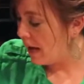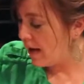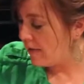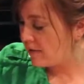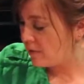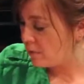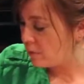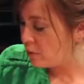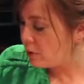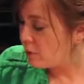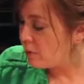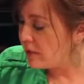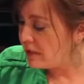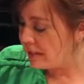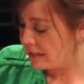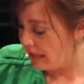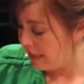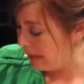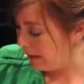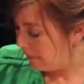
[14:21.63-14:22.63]
have some dewy
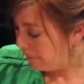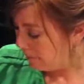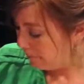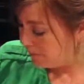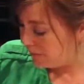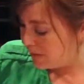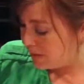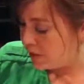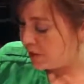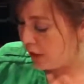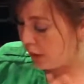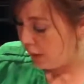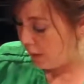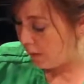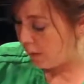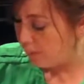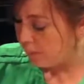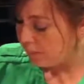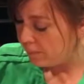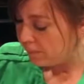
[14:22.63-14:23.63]
skin.
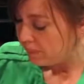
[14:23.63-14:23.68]
So